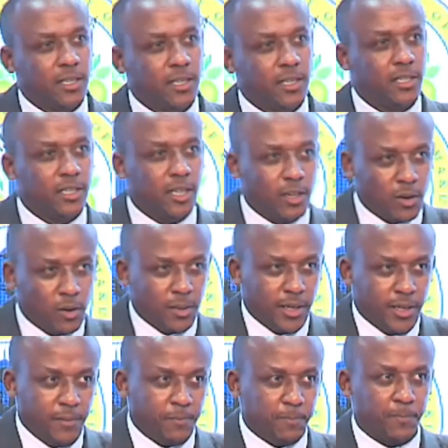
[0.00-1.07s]
Ladies and
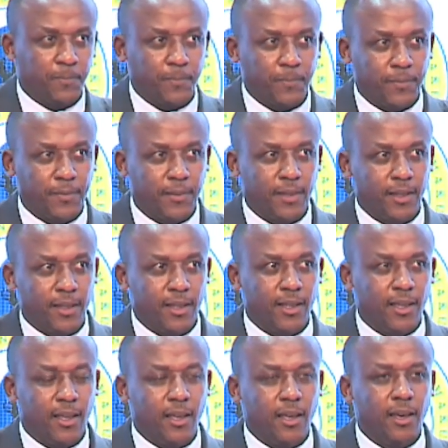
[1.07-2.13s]
gentlemen,
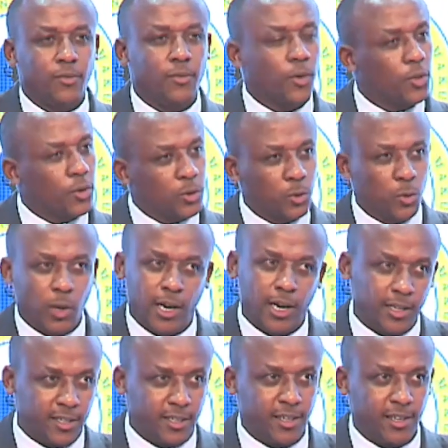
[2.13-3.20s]
for those who are
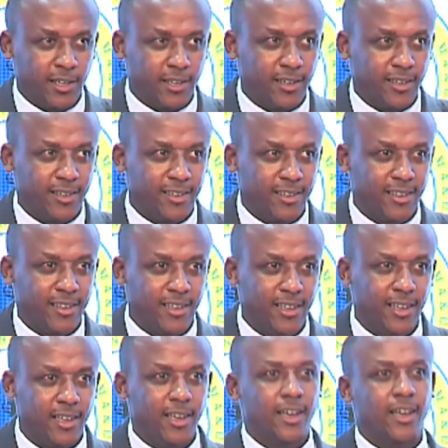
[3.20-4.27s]
asking,
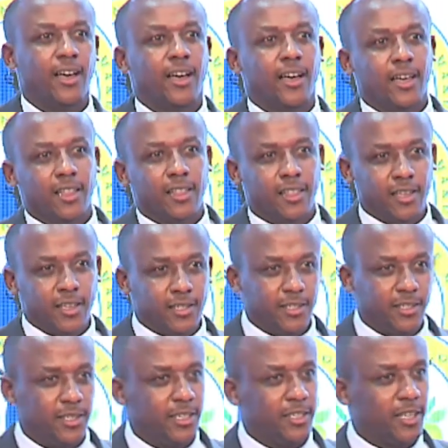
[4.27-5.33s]

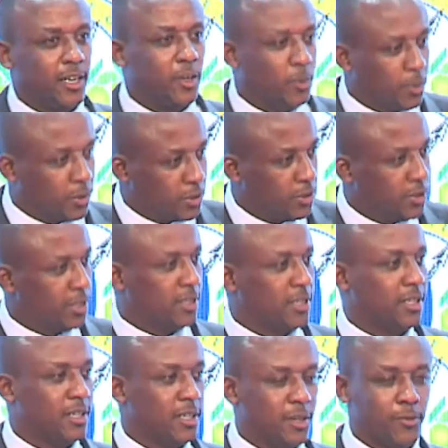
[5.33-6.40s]
this is an
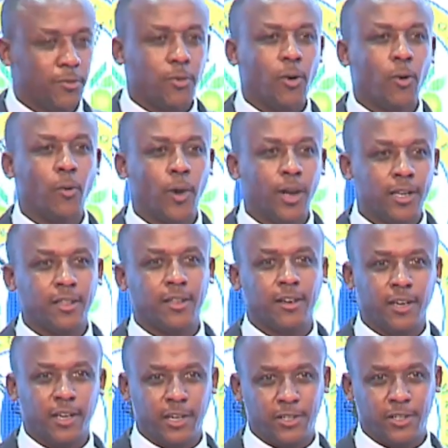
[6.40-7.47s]
opportunity for wealth
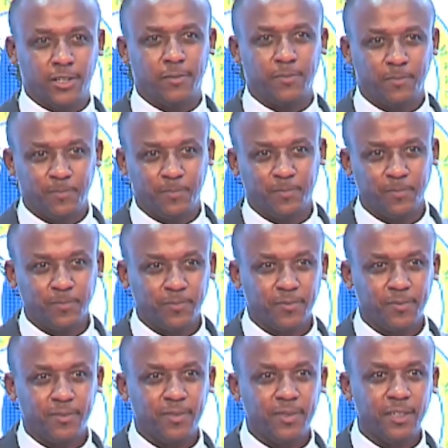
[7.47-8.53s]
creation.
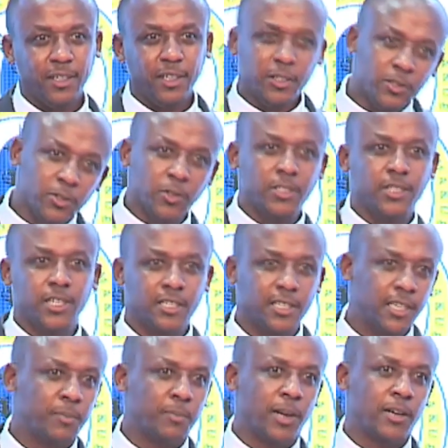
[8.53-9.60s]
It's not just a
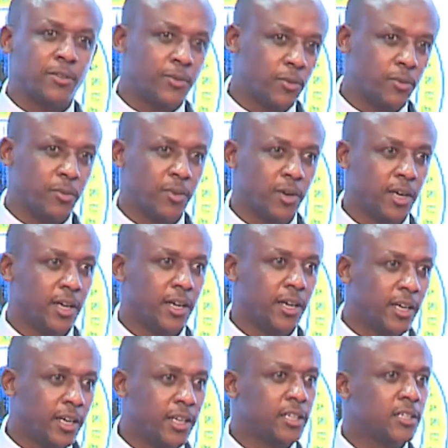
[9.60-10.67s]
platform.
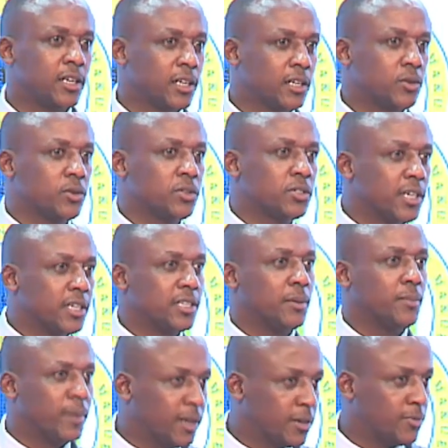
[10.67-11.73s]
Initially, it was just a
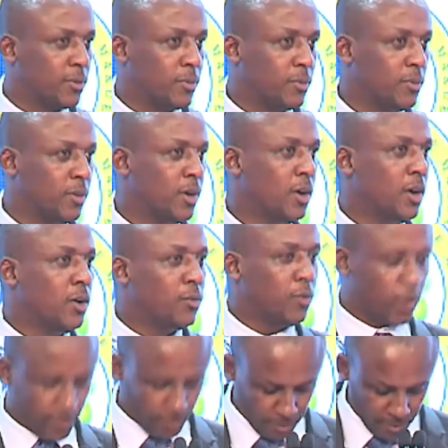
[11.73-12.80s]
platform
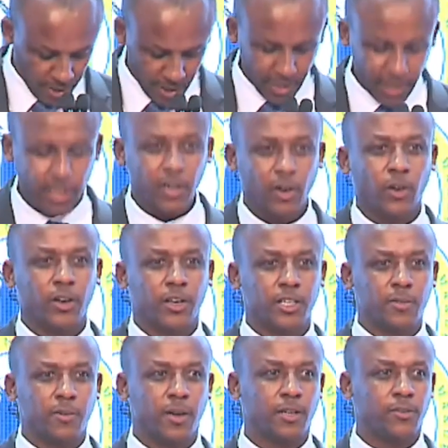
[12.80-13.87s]
for me on this
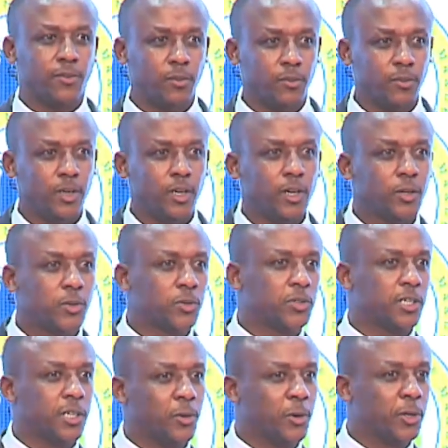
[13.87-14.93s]
platform to
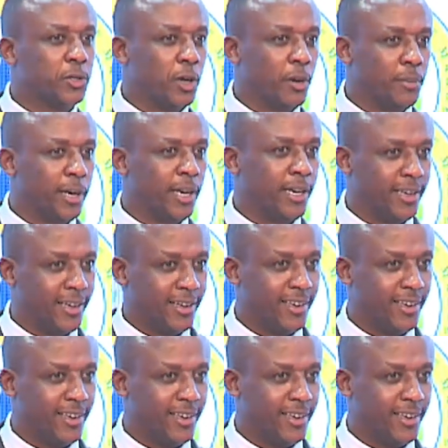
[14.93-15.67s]
see what you are paying.